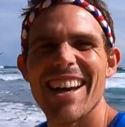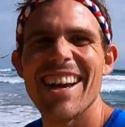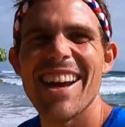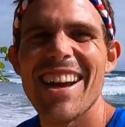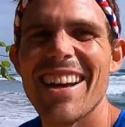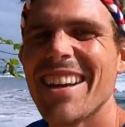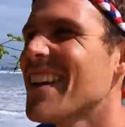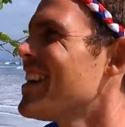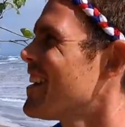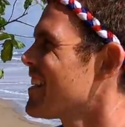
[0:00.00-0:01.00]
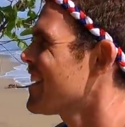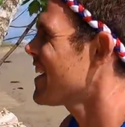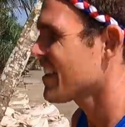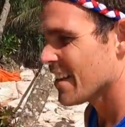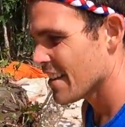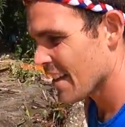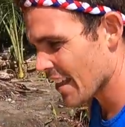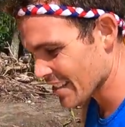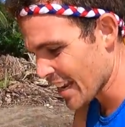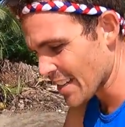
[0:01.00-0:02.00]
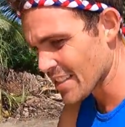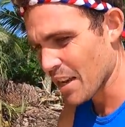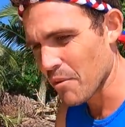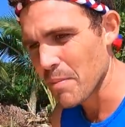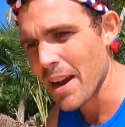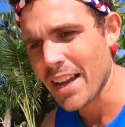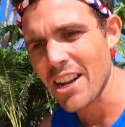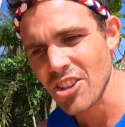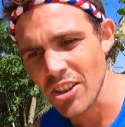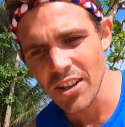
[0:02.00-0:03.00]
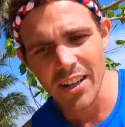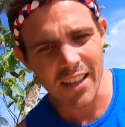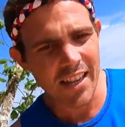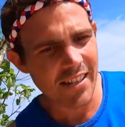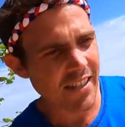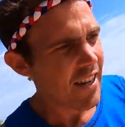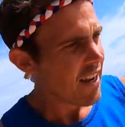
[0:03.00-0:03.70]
The sand is coming back. Right? Yeah, the sand is coming back. Actually, look at this.